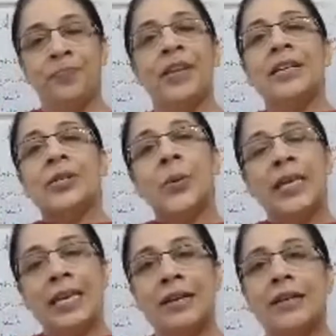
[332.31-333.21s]
So
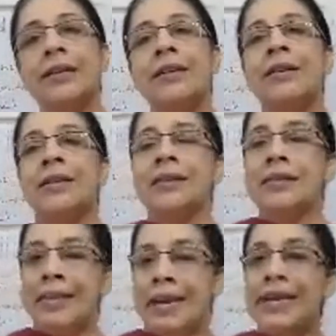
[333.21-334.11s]
here, this
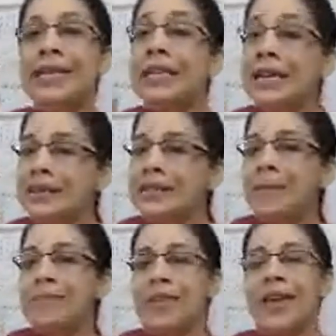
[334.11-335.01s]
lady does
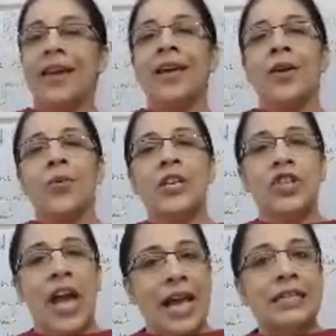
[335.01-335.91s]
something which
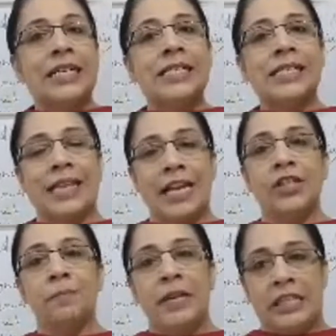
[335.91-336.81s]
angers Saint
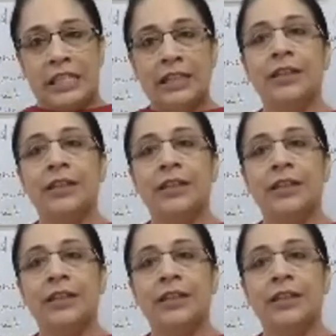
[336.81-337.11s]
Peter,